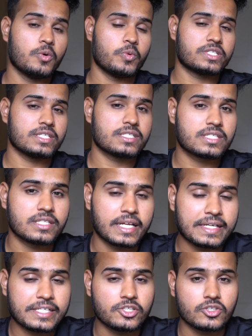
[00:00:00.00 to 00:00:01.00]
which is
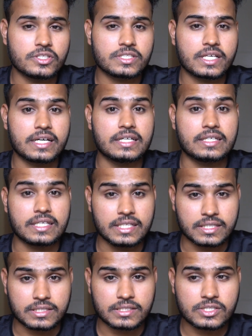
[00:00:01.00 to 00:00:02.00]
$90 a
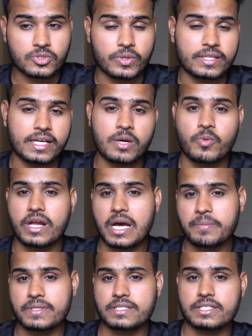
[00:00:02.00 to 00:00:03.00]
year. So in that, what
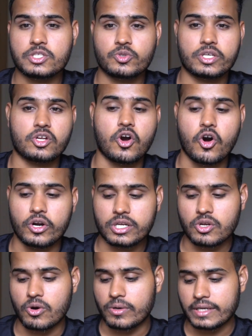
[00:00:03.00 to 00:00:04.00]
happens is you can
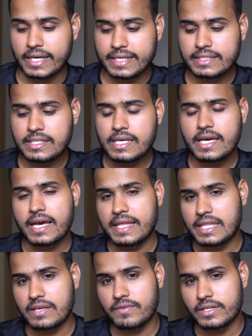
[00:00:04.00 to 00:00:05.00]
order online
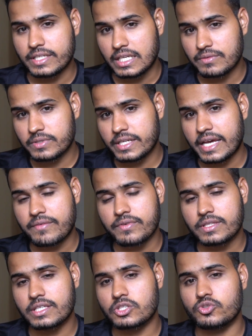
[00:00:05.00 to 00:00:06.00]
and they will deliver
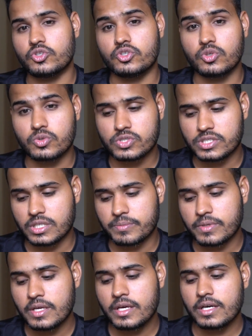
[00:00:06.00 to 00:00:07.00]
everything to your
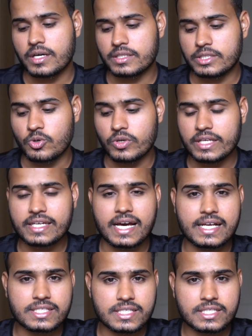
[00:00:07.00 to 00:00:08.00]
doorstep. The only
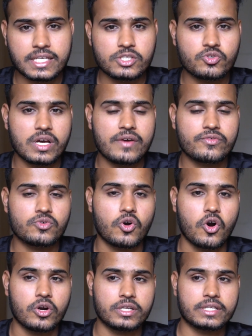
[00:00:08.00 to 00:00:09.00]
catch is that you have to
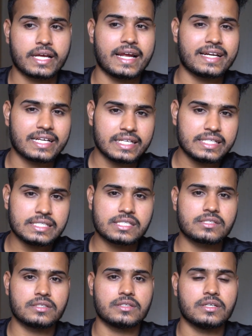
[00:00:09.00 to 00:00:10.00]
order at
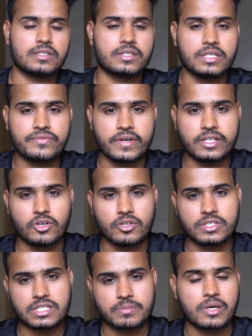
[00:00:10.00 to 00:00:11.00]
least
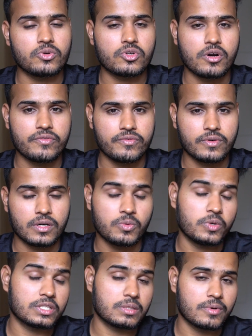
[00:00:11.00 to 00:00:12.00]
$35 amount of
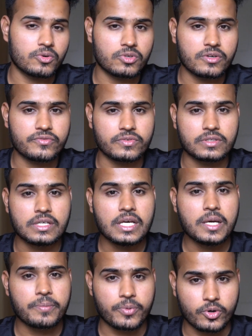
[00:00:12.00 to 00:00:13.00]
worth amount of
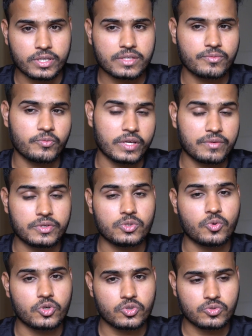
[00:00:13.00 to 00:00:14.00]
product whenever you
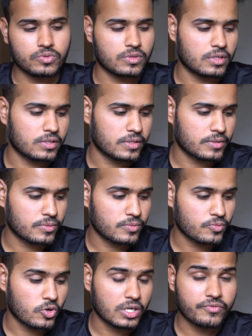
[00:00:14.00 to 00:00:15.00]

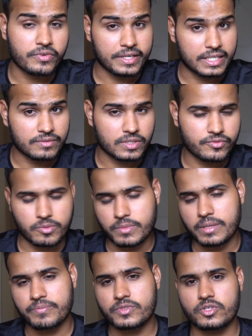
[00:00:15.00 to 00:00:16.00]
want a free delivery from
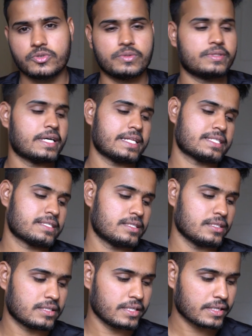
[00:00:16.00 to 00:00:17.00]
them. So that's
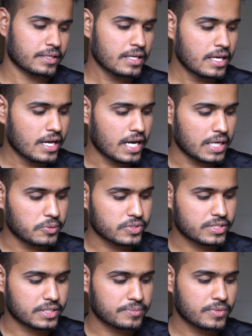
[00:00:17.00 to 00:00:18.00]
the thing I would
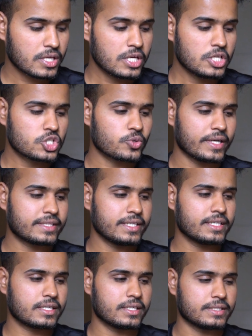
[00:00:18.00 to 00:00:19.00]
say. So I
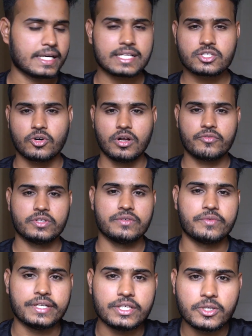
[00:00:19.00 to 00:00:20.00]
think that's all for the
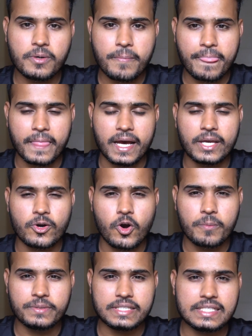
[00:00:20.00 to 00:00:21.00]
video. I
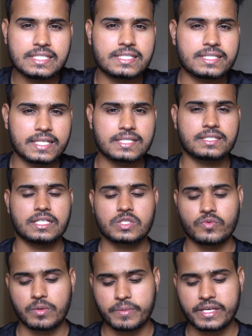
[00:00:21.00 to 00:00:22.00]
hope these 6
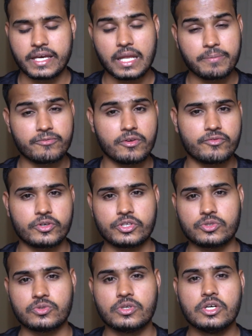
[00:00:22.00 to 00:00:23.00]
things will be helpful for
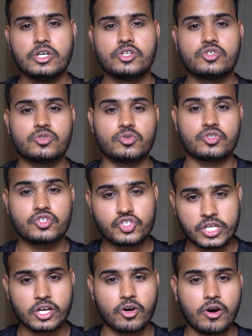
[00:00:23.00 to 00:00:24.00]
you to
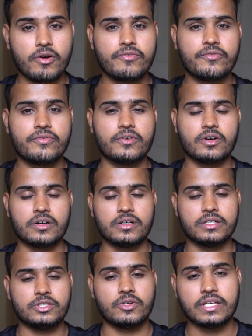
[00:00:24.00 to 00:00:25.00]
check off
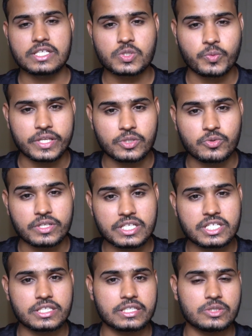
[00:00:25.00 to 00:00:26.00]
your list when you
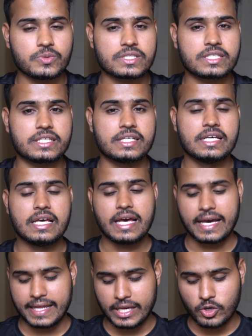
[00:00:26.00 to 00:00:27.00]
reach here in USA,
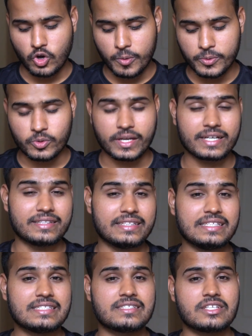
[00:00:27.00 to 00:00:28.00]
and I hope you get
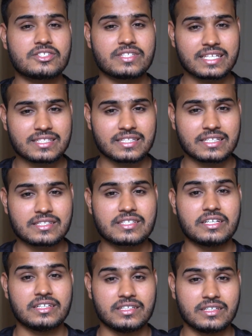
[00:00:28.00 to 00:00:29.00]
these 6 things
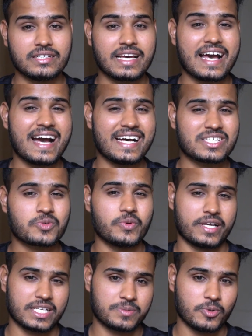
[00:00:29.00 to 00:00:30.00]
done as
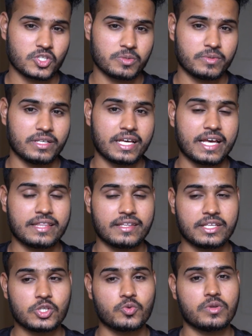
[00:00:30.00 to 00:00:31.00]
quick as possible, and
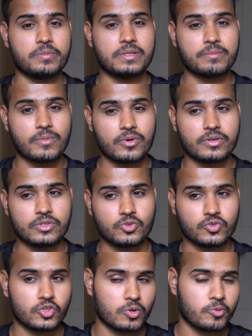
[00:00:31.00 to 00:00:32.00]
then you will be
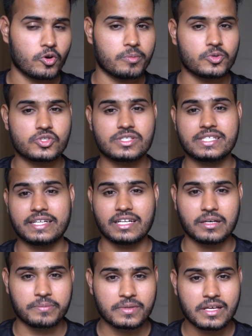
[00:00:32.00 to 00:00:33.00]
you'll be almost
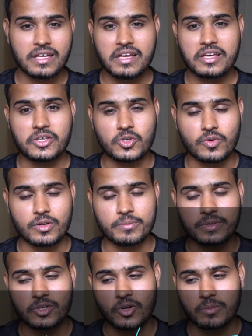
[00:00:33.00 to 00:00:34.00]
settled up. You will
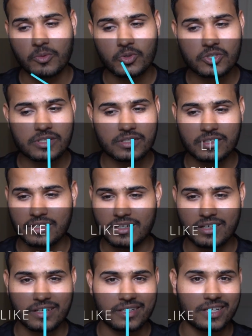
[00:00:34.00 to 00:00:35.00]
be almost
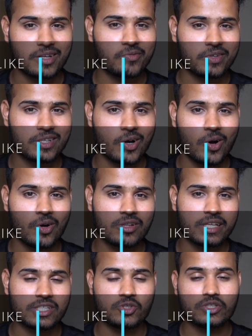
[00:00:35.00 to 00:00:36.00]
done with all
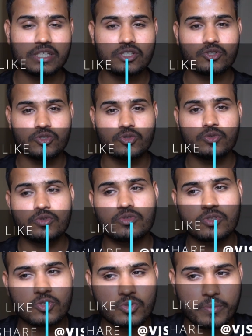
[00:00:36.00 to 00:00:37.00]
that you need to
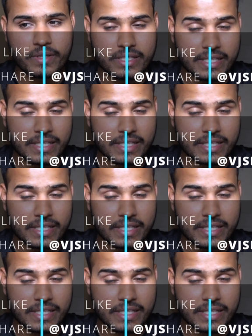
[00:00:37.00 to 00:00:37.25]
do to